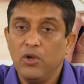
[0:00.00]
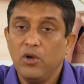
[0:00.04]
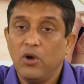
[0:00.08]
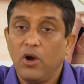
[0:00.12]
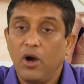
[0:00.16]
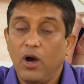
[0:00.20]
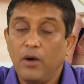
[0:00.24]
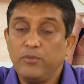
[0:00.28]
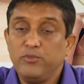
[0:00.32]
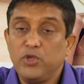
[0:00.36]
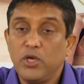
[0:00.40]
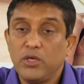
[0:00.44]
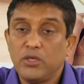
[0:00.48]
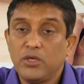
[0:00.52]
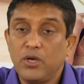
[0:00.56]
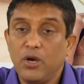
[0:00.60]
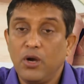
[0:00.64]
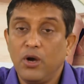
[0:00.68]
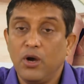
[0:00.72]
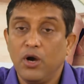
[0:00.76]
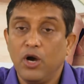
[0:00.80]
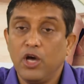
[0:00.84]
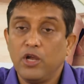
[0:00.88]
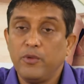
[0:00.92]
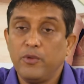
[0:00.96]
of the
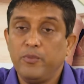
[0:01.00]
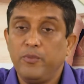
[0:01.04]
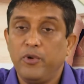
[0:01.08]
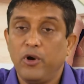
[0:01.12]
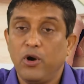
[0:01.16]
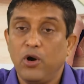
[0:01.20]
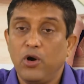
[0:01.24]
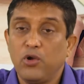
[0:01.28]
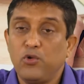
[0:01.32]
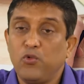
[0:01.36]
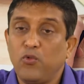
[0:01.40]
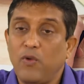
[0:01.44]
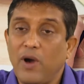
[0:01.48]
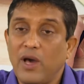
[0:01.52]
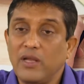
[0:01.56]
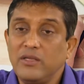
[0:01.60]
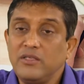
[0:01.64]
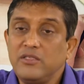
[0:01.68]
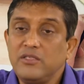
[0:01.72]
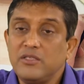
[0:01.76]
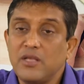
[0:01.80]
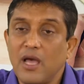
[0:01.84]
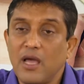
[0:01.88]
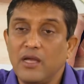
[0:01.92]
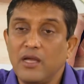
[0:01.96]
curve on one
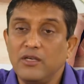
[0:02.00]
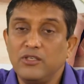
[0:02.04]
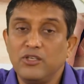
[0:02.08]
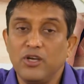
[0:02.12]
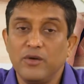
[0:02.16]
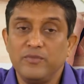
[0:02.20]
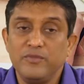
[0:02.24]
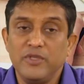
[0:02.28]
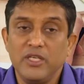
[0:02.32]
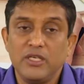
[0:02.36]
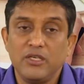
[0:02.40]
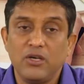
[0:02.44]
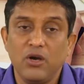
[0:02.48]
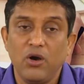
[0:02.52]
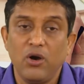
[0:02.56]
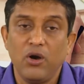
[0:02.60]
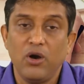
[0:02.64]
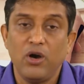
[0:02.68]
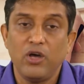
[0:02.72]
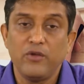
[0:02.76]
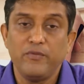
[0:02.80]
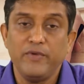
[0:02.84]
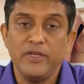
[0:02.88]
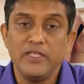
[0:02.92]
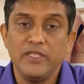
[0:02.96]
side of the
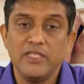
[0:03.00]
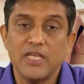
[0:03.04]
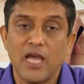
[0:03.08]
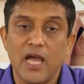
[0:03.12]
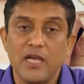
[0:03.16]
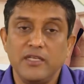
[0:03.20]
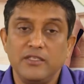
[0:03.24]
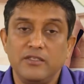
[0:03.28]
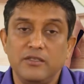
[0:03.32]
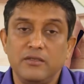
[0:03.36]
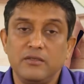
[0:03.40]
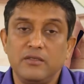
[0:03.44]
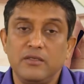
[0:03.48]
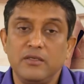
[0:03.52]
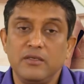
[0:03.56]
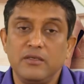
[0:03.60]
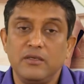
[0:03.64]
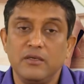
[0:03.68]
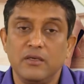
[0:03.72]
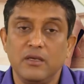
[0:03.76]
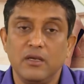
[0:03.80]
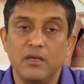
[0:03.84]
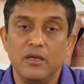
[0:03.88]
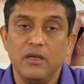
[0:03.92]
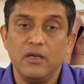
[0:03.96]
curve is
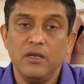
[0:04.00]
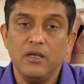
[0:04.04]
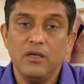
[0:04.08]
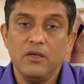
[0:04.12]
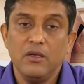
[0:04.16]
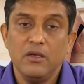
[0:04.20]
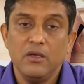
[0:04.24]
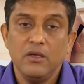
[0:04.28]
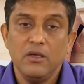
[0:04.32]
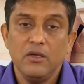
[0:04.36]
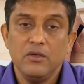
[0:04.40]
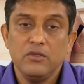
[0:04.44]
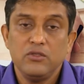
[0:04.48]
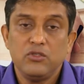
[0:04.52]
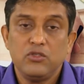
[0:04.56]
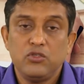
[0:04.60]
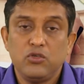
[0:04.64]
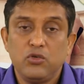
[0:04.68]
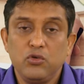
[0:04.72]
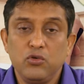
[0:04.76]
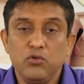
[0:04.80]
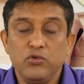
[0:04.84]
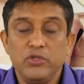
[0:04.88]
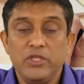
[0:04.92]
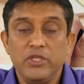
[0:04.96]
identical
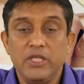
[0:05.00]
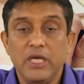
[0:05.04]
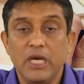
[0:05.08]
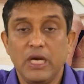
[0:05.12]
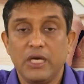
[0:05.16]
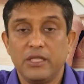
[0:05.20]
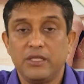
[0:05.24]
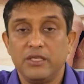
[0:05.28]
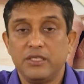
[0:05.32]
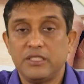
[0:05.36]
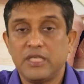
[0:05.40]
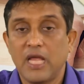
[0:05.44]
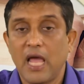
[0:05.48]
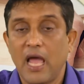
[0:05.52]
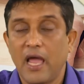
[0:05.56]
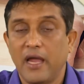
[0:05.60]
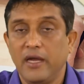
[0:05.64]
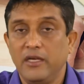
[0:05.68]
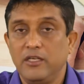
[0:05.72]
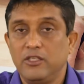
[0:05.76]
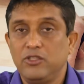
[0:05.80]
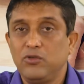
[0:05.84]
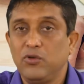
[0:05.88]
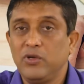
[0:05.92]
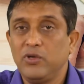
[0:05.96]
to the other
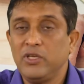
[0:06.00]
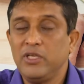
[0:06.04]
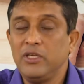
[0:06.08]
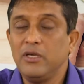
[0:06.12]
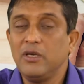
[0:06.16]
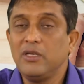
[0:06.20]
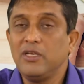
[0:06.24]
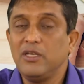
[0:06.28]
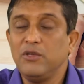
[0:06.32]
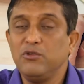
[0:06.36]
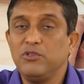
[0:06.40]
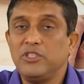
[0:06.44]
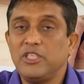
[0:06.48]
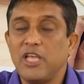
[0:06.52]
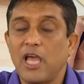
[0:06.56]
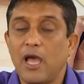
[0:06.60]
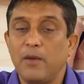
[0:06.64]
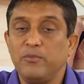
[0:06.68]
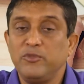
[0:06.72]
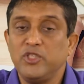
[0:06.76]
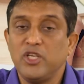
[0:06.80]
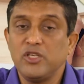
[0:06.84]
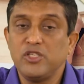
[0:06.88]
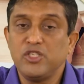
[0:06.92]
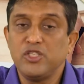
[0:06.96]
side. So here you see
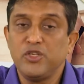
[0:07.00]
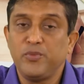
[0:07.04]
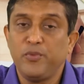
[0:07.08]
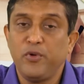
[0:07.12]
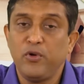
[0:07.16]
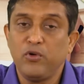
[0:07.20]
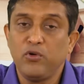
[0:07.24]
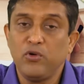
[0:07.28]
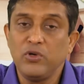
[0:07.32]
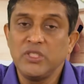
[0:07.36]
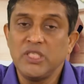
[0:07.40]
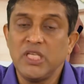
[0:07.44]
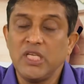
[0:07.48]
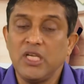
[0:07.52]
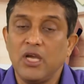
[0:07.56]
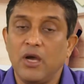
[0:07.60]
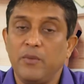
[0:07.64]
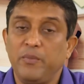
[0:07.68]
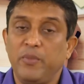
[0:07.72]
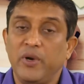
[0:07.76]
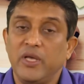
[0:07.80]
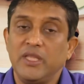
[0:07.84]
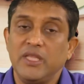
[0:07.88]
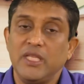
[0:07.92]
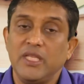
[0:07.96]
I'm just focusing
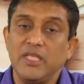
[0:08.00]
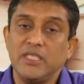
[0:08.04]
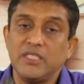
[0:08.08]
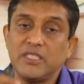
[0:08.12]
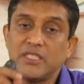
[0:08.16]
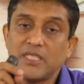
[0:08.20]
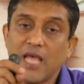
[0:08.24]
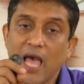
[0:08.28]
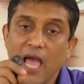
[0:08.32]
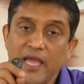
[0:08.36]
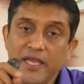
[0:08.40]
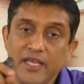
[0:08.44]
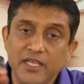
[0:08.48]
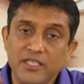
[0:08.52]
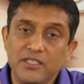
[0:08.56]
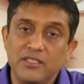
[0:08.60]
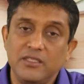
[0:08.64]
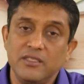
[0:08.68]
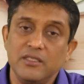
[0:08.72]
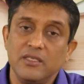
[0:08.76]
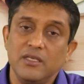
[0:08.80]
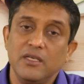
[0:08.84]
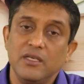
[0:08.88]
upon the size